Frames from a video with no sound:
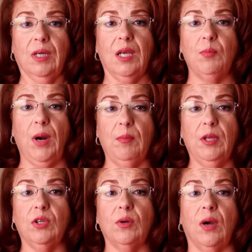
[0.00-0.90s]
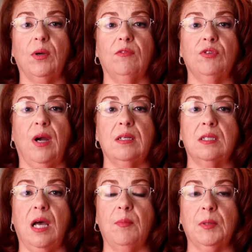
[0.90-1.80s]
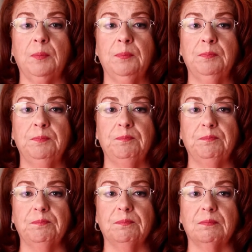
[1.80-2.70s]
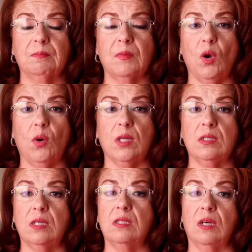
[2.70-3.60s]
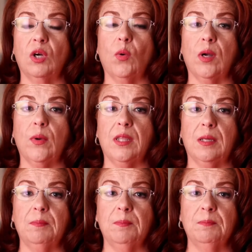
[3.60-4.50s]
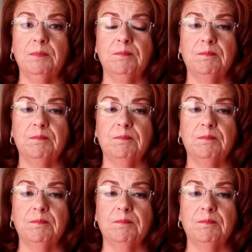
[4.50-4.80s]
He probably knew I would have tried to stop him or insist on going with him.